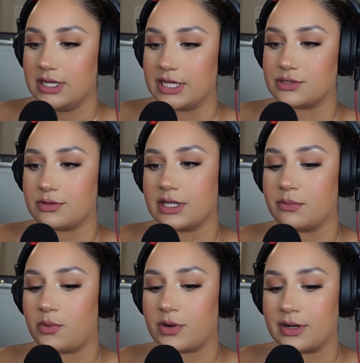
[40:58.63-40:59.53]
it's really
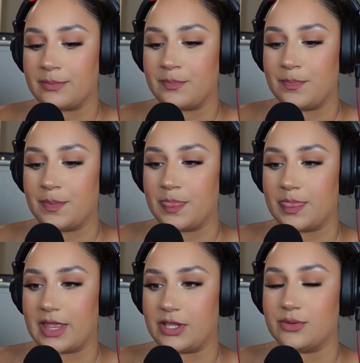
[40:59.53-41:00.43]
important
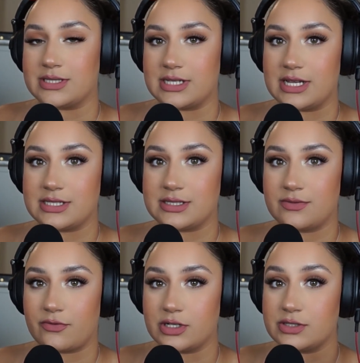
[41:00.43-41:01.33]
that you assess,
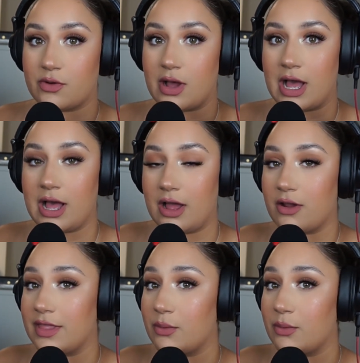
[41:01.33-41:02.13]
first of all, are they